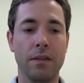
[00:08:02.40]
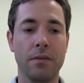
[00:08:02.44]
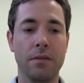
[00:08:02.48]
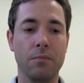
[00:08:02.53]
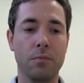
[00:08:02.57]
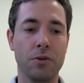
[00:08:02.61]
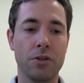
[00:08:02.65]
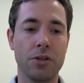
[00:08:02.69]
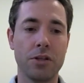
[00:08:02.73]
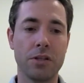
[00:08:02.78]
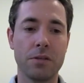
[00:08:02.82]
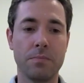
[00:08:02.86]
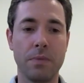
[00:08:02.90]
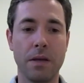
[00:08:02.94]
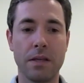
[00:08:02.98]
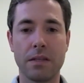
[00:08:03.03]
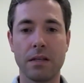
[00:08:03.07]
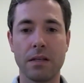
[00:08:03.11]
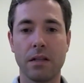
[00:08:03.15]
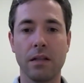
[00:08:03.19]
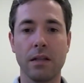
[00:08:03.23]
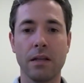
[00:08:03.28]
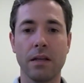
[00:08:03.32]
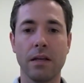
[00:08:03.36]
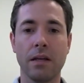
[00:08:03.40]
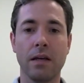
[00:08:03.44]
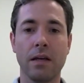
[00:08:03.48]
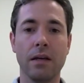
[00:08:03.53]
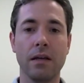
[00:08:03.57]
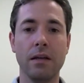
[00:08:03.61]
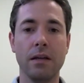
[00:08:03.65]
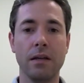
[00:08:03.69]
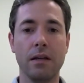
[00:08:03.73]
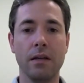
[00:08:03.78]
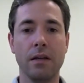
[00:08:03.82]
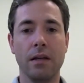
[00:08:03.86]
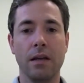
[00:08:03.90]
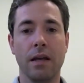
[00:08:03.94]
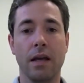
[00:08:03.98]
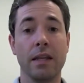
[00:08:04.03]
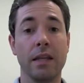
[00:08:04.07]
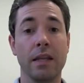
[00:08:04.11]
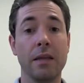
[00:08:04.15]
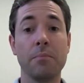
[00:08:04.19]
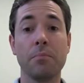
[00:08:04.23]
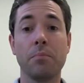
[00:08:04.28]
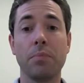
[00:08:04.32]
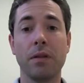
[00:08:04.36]
which is basically an
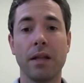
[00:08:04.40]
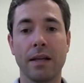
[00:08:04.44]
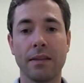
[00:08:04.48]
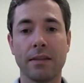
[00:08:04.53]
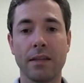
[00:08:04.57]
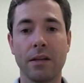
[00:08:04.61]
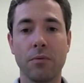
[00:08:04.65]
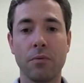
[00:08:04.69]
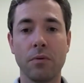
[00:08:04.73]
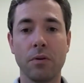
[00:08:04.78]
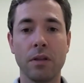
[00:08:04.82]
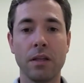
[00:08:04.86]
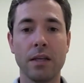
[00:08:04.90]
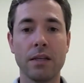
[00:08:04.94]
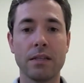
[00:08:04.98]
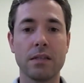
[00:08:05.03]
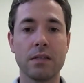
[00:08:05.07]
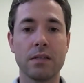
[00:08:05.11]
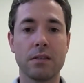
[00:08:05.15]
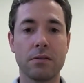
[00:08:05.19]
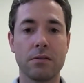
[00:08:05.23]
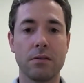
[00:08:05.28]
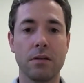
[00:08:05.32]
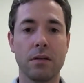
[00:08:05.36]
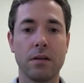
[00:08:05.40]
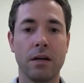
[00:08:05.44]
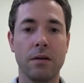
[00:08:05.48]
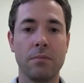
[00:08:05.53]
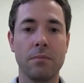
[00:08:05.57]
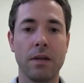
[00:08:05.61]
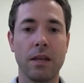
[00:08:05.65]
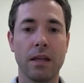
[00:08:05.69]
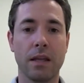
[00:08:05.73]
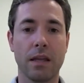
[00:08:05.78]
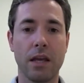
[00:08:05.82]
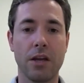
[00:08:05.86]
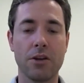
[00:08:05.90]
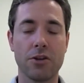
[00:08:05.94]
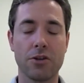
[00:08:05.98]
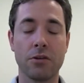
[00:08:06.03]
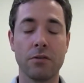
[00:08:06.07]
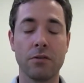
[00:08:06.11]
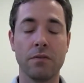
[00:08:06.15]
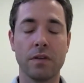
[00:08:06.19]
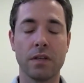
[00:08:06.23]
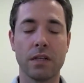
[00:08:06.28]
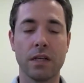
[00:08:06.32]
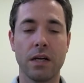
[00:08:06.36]
implant that releases medication
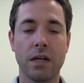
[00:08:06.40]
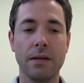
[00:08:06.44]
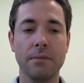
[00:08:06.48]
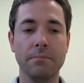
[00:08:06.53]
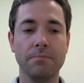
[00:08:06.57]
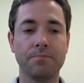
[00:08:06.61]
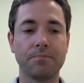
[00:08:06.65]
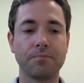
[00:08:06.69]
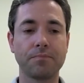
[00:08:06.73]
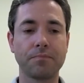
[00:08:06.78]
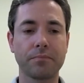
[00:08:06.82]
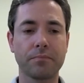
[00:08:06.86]
over time.